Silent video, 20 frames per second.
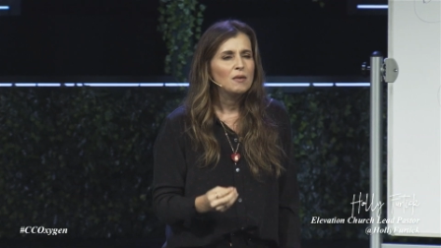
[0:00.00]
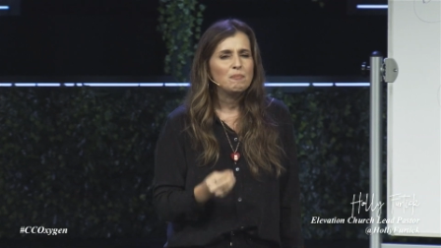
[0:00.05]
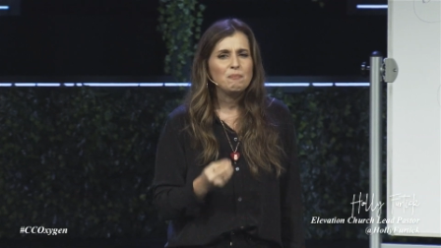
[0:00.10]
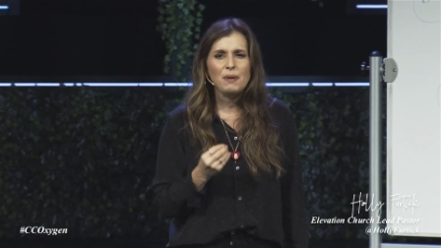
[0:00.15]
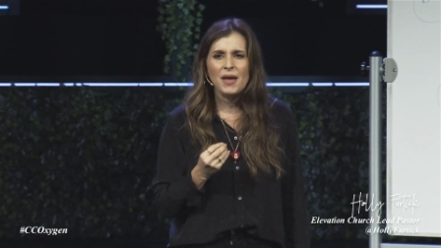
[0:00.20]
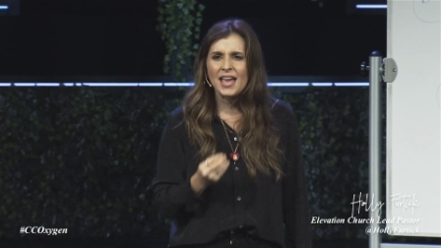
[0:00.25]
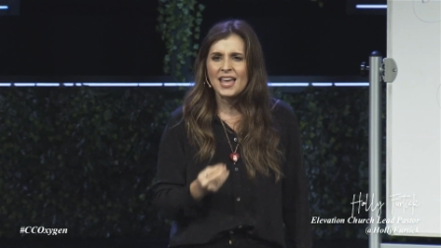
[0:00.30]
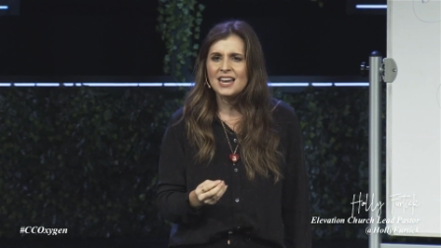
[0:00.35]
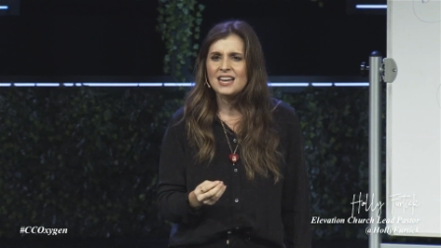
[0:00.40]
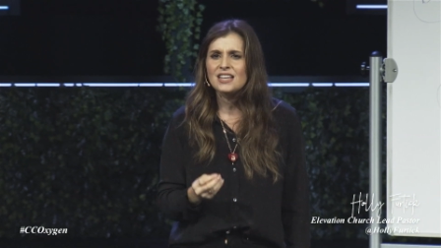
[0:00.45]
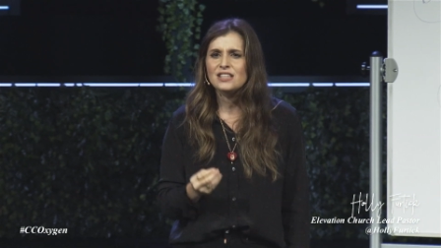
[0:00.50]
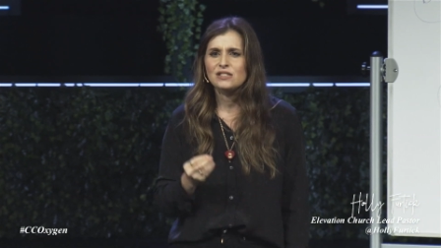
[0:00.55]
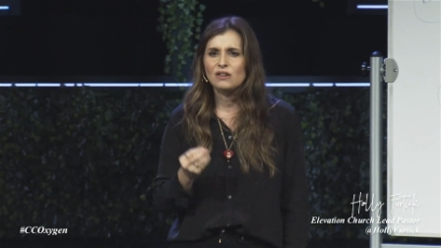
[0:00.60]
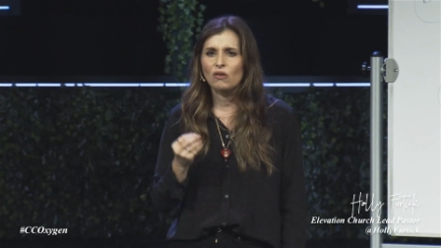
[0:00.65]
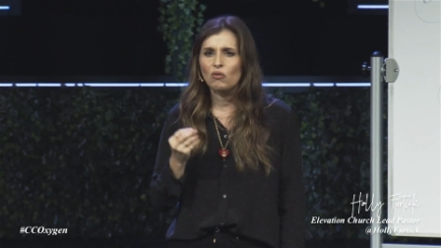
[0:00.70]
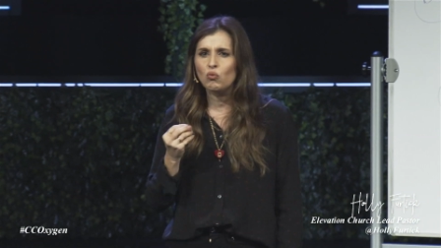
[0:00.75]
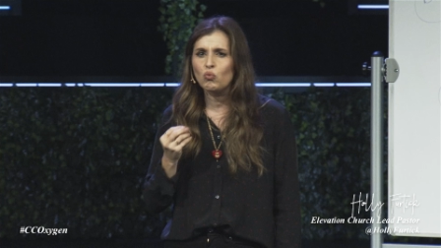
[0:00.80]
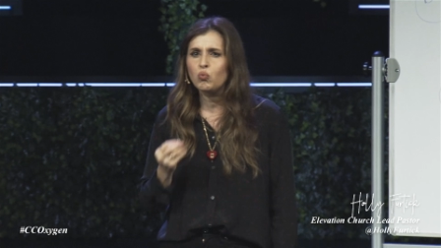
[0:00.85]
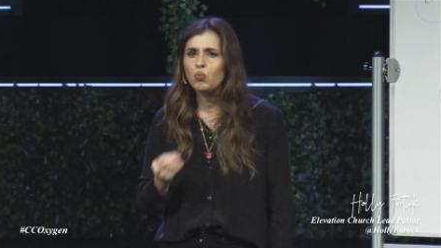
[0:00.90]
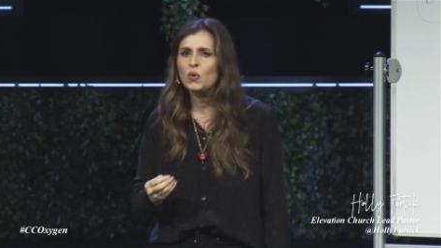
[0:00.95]
Pain is a
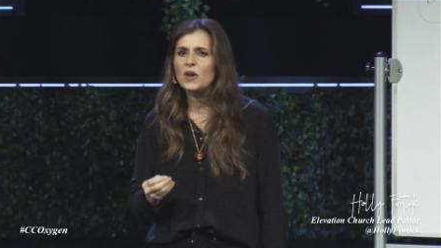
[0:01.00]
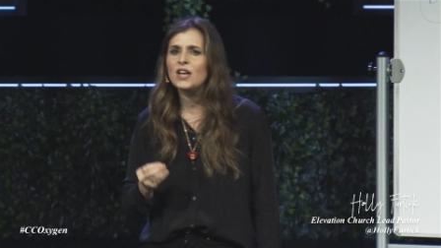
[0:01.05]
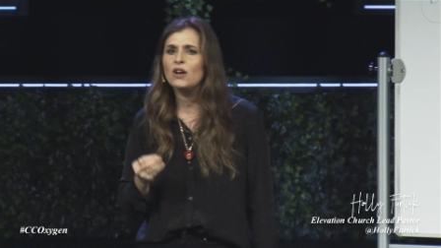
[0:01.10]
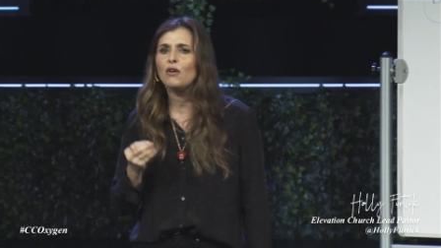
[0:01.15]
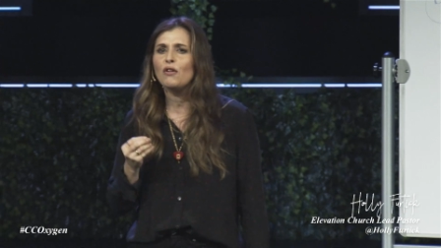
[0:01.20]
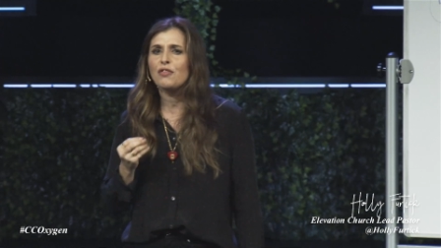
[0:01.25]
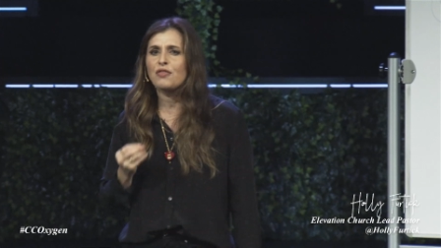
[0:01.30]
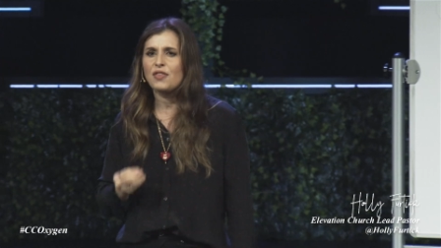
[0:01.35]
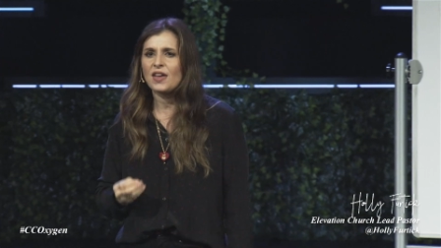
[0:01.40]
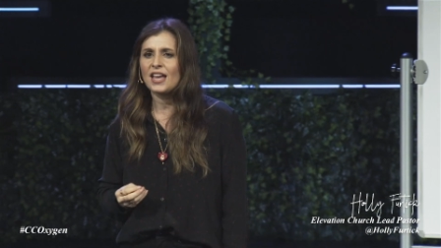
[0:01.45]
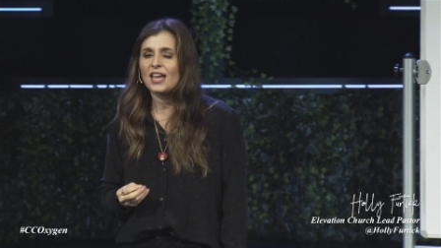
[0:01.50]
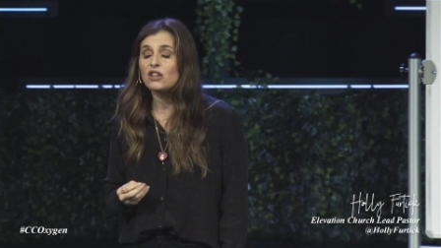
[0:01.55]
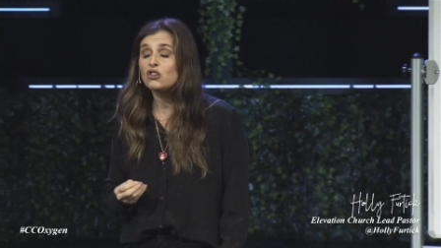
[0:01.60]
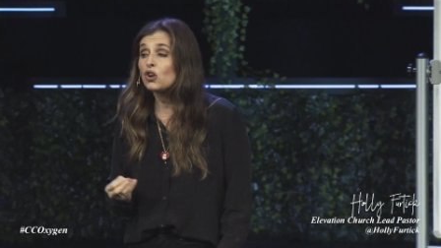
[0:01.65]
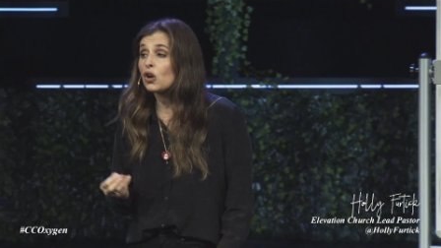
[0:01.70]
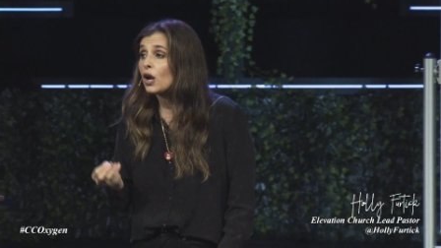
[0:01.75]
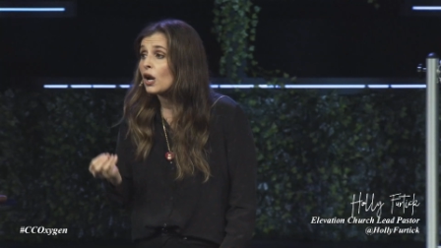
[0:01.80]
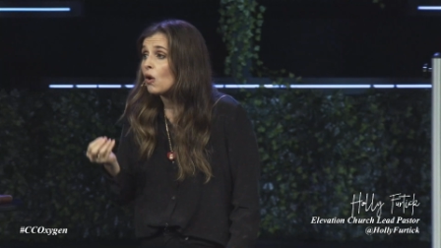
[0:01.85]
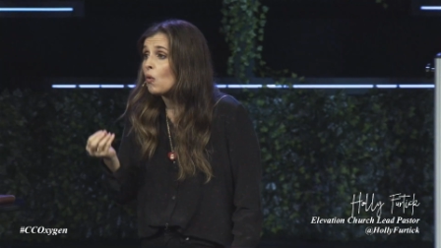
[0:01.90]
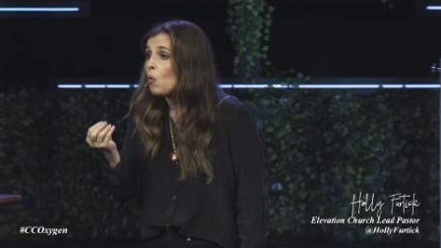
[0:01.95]
real thing, and
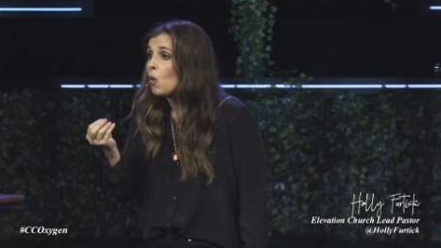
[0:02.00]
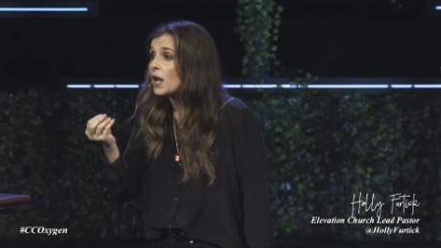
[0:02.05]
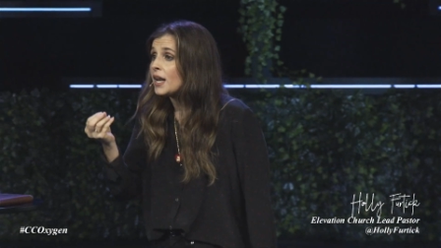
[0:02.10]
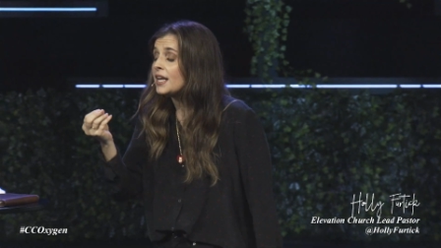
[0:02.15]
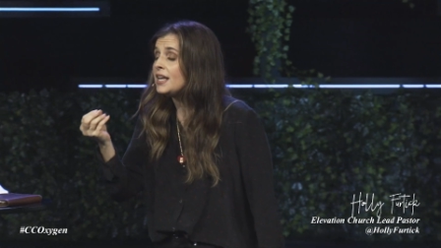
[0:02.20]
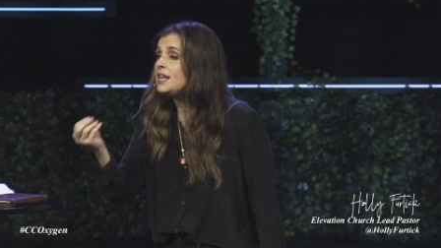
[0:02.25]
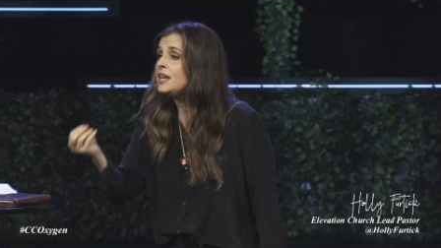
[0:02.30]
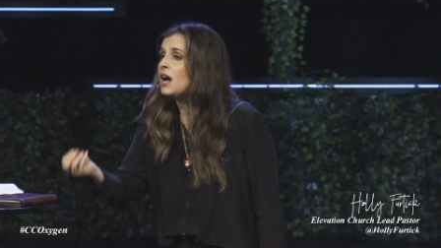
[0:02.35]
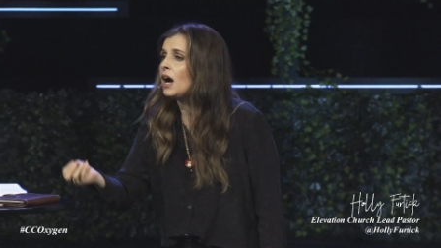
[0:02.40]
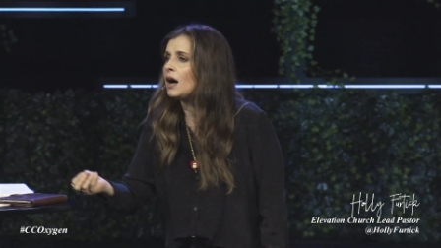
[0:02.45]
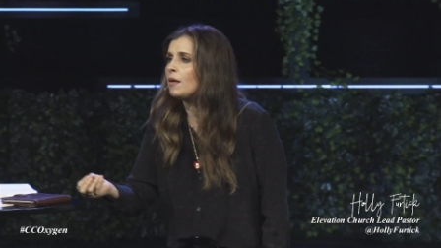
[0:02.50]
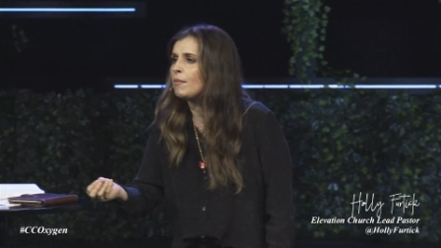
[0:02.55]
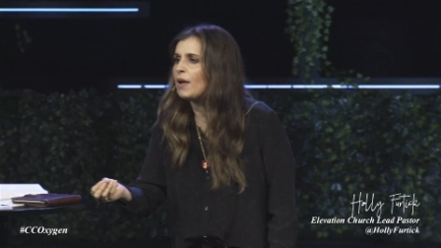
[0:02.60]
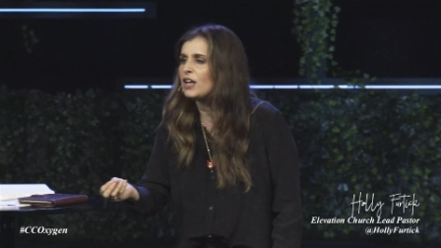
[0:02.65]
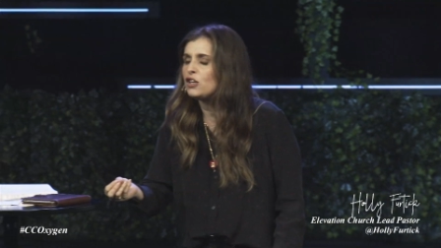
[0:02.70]
you're gonna wanna numb,